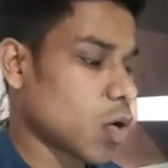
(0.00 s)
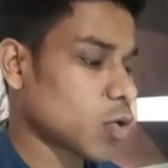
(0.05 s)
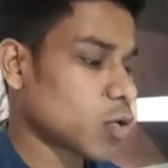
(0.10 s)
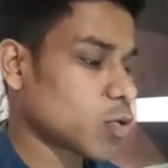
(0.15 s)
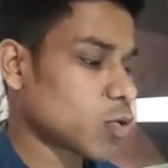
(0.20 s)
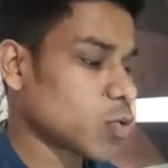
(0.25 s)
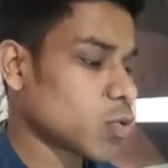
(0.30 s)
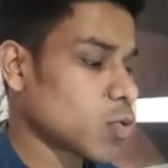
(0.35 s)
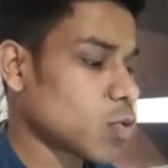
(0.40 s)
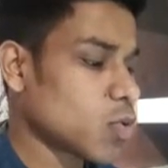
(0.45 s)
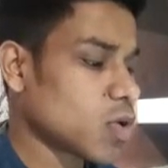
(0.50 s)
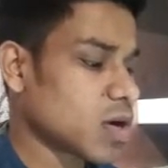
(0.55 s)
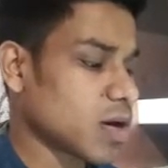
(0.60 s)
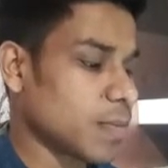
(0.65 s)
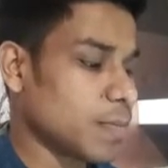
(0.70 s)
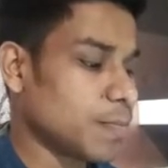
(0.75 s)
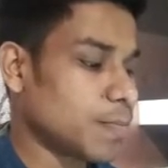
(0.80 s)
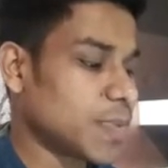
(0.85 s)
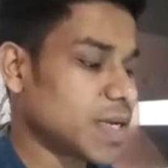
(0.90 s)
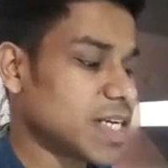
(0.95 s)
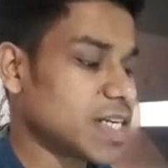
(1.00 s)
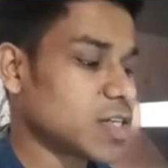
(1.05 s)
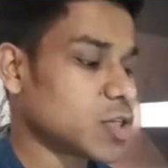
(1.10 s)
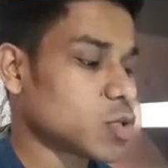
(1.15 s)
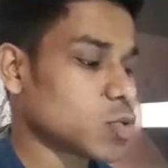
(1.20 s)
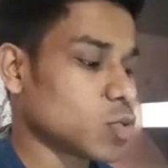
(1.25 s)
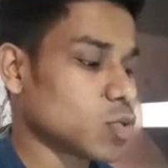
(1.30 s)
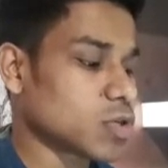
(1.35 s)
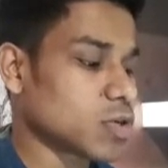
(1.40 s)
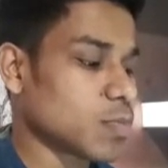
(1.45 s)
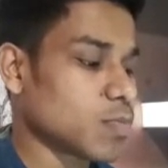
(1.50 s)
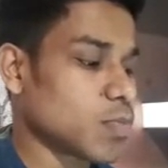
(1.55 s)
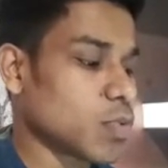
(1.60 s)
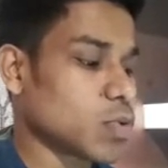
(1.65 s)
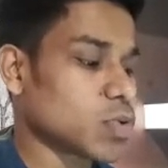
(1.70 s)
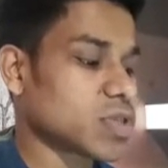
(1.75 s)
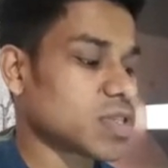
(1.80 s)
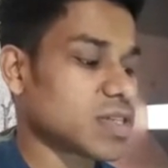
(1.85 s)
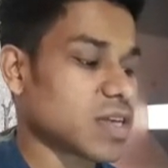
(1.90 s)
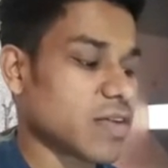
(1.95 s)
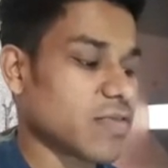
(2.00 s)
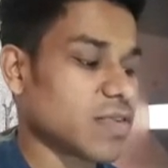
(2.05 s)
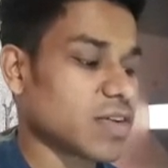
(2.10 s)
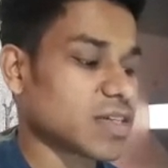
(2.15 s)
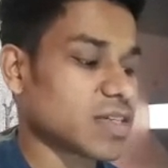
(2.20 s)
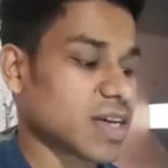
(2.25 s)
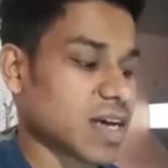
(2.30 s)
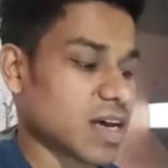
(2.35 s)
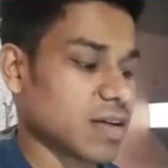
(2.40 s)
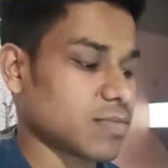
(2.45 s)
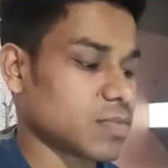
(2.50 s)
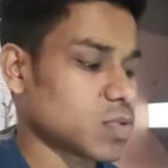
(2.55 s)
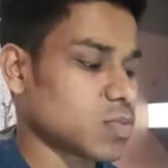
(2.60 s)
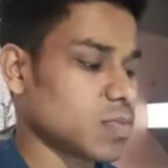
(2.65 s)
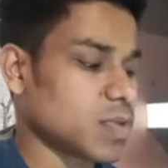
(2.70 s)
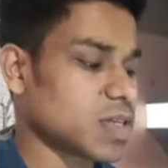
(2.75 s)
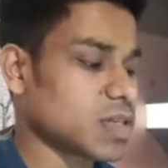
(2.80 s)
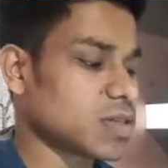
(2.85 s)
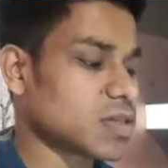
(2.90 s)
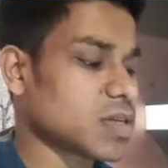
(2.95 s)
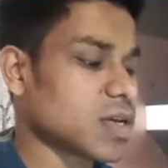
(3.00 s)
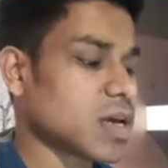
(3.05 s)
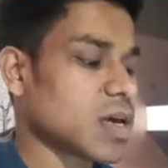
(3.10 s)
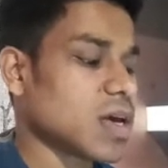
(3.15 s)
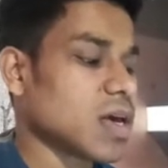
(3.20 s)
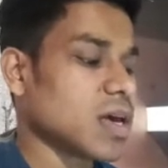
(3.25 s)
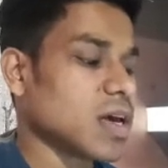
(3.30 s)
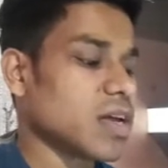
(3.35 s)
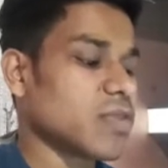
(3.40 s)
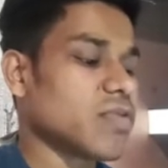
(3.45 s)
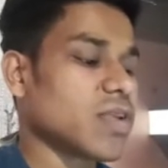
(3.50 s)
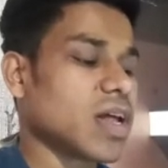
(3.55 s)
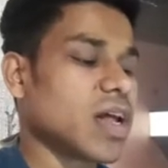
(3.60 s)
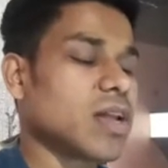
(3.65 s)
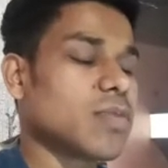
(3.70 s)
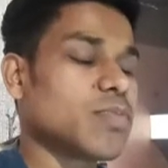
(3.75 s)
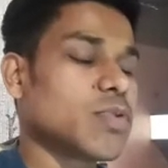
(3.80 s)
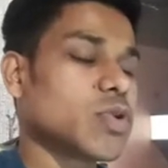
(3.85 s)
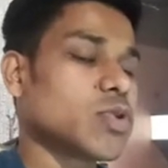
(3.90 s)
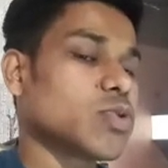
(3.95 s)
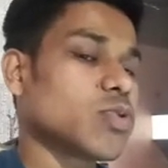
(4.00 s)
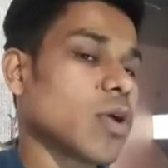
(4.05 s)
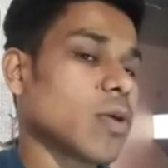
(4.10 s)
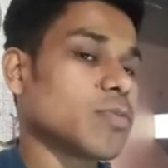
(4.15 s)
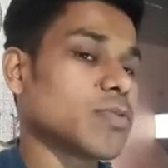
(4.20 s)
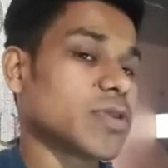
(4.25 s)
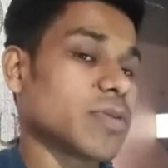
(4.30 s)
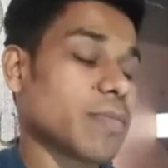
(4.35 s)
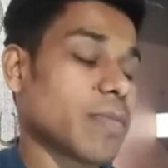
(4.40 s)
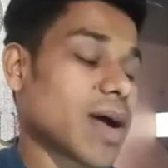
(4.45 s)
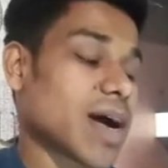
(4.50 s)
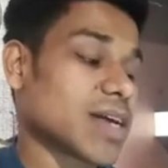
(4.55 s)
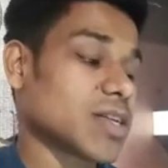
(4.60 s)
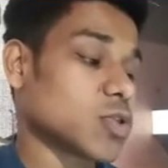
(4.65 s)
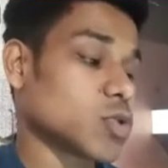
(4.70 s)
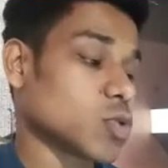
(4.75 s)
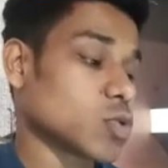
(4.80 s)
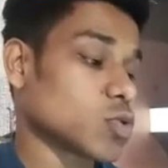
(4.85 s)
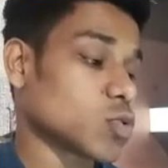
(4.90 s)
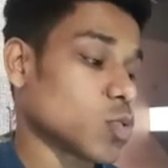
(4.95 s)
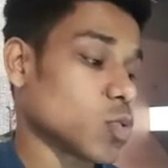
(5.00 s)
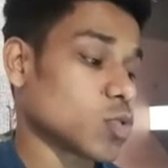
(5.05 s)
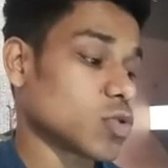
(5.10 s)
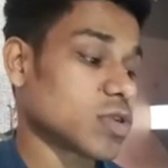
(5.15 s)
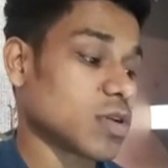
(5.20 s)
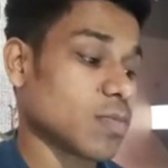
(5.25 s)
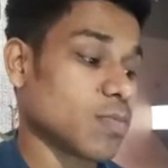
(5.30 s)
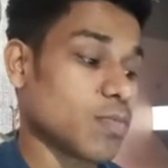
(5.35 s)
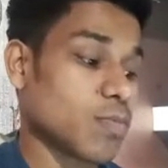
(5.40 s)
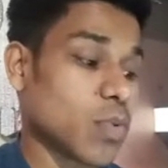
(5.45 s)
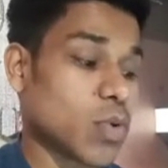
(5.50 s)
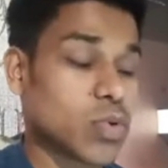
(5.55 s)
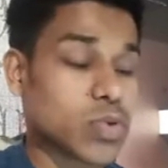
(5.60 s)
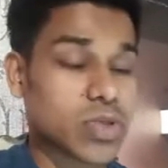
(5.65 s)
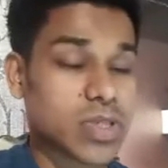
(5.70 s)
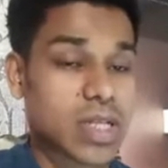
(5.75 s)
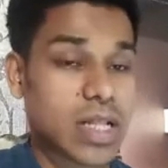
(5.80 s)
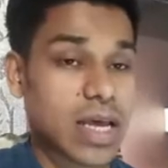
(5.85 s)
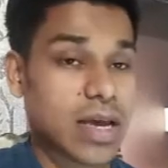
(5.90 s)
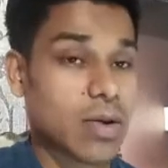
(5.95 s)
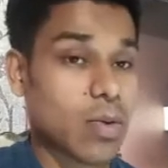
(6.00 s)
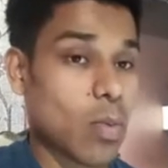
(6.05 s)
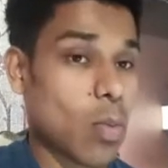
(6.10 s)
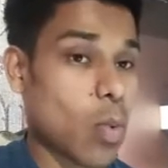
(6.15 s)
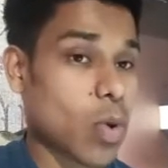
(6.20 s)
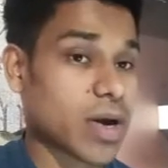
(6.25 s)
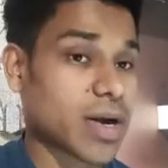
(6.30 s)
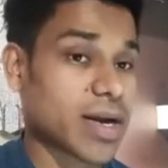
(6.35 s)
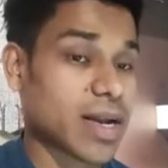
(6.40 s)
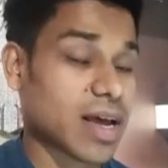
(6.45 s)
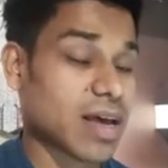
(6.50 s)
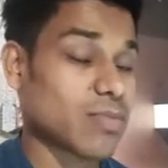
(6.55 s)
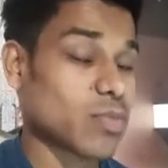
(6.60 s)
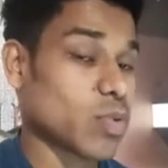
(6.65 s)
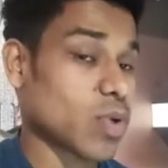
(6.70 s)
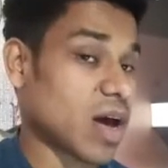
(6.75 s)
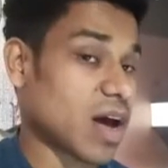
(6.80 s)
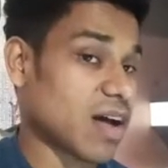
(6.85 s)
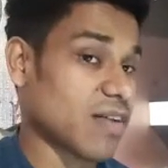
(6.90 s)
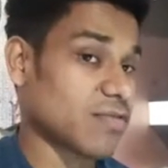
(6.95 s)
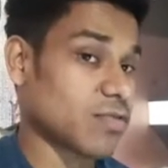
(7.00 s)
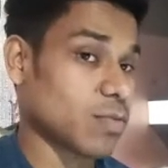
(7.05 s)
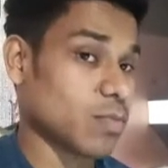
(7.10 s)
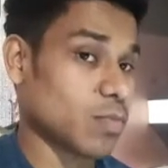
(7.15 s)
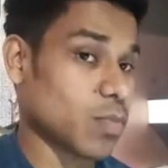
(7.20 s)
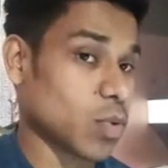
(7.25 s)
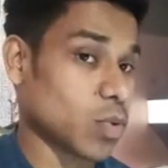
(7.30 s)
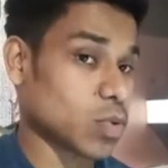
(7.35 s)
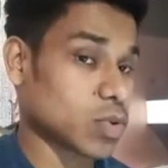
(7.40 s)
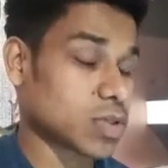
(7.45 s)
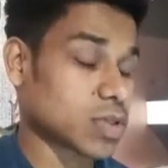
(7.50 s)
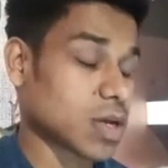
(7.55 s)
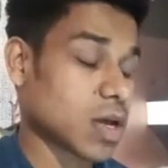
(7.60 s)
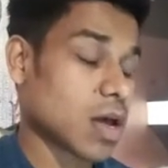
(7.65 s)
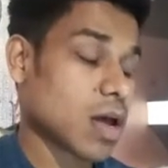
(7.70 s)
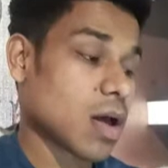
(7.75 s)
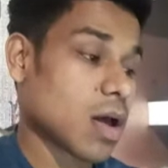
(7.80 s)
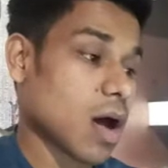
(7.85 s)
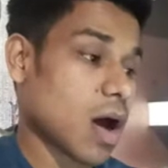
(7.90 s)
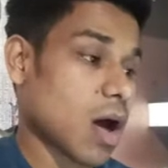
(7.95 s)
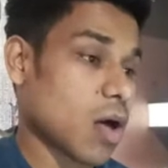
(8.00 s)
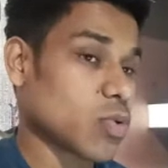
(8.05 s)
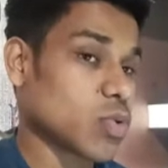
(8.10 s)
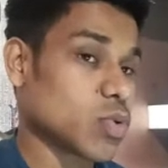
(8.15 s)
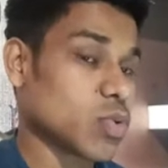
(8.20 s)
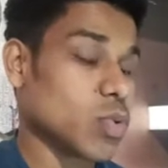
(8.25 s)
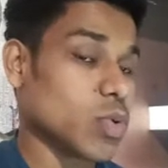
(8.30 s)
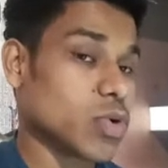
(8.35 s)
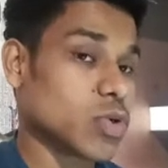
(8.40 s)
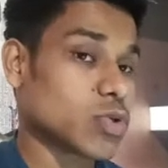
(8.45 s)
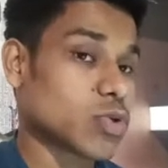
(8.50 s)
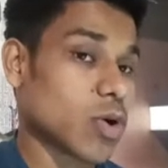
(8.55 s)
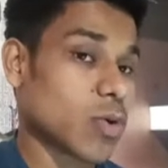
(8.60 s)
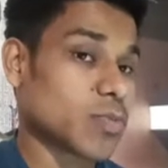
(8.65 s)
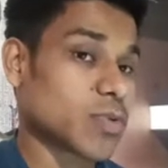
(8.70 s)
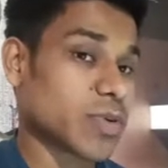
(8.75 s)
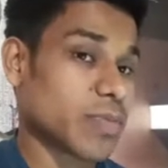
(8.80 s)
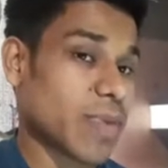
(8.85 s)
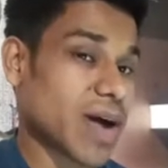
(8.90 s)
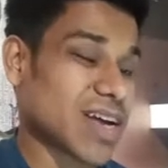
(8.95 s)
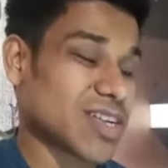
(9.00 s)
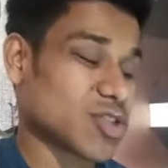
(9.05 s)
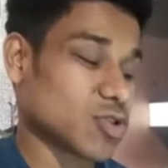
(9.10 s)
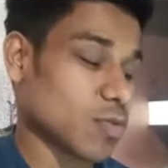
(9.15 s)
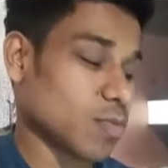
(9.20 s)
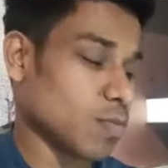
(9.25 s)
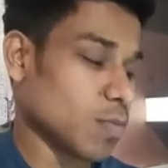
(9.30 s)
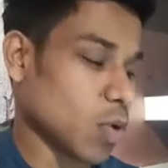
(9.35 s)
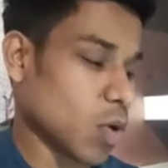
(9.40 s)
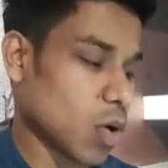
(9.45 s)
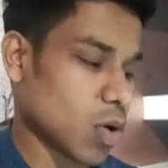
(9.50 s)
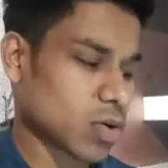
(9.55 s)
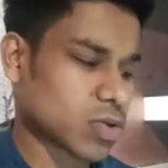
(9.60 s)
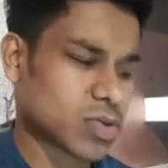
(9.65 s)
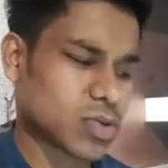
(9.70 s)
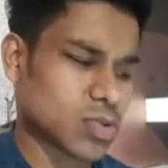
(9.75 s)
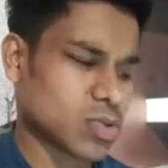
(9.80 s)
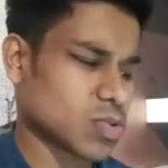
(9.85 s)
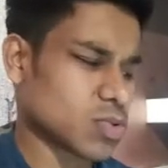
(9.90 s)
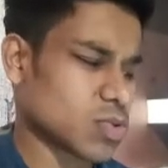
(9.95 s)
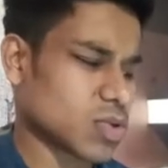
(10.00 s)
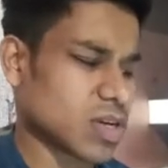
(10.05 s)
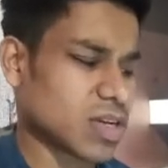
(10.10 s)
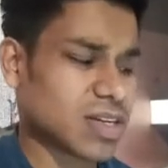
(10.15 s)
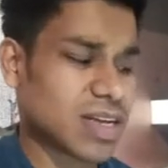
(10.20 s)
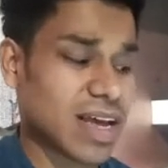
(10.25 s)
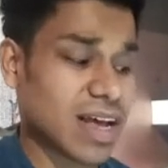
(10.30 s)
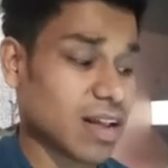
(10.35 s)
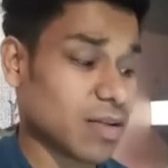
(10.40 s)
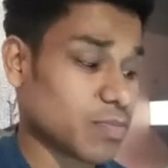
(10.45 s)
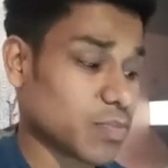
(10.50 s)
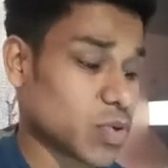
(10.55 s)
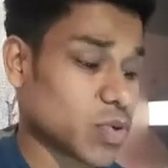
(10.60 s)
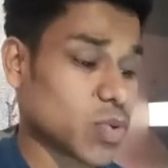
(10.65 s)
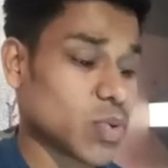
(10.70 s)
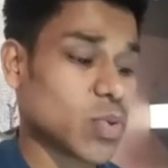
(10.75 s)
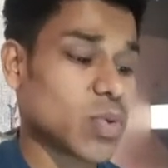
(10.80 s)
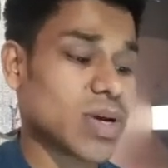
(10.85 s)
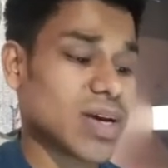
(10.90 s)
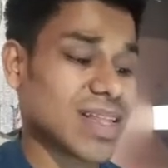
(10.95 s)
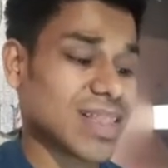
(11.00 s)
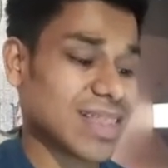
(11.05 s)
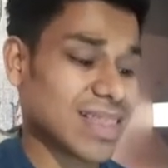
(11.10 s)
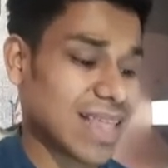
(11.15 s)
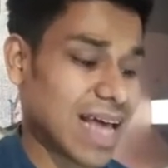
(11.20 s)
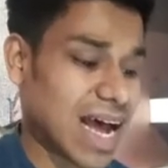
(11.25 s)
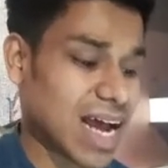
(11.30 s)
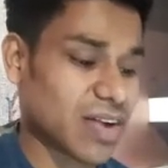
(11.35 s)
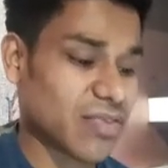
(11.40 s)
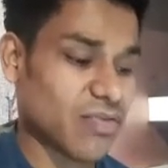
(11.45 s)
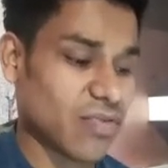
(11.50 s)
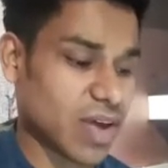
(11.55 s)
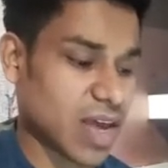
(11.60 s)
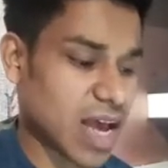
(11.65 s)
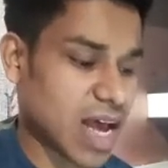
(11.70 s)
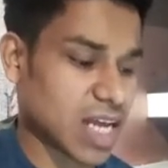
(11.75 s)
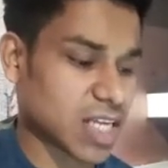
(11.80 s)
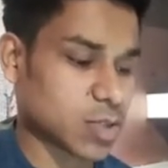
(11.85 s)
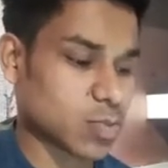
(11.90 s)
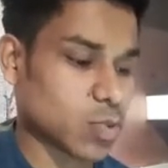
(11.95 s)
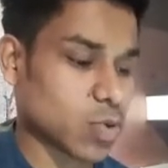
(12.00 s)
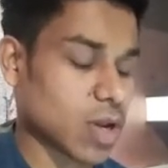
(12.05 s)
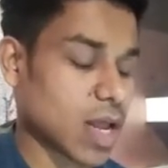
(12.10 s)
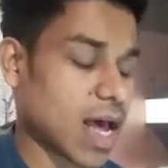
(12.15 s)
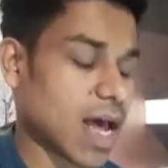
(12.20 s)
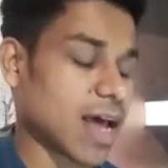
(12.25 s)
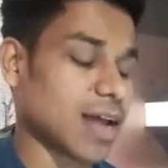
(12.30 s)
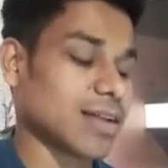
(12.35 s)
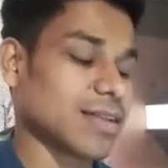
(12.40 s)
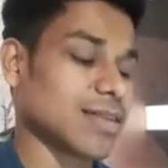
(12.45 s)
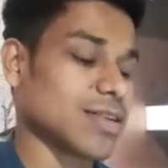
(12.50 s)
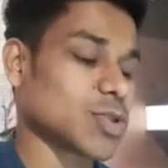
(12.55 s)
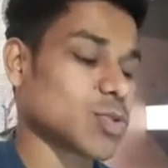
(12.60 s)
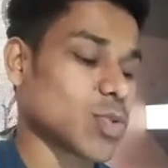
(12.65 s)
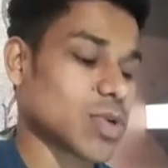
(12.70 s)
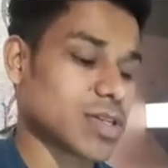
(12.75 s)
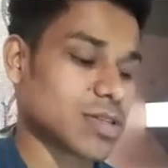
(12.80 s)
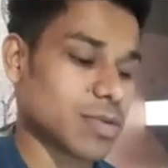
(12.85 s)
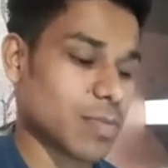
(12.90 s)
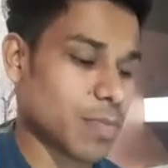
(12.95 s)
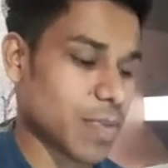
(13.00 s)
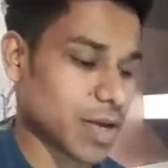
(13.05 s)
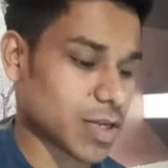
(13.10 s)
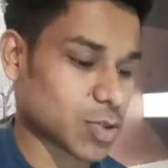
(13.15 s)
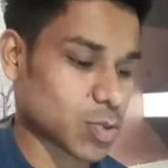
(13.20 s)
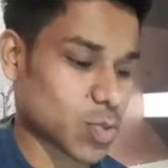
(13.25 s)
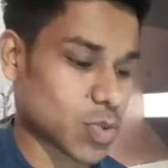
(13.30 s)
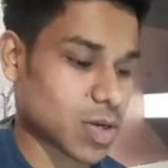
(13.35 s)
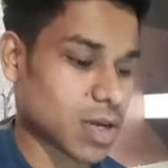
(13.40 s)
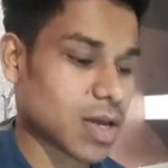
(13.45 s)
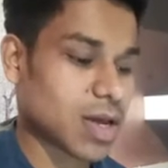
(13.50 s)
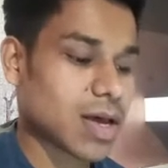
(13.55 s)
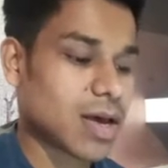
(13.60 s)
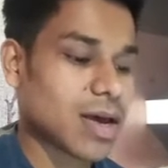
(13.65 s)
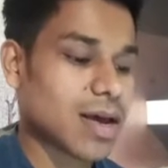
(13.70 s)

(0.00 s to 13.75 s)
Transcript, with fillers: auto complete social post saving times means it will help you to optimize your social posts like what time you have to post how you going to optimize your blog so it help you in that way as well and this one is the best one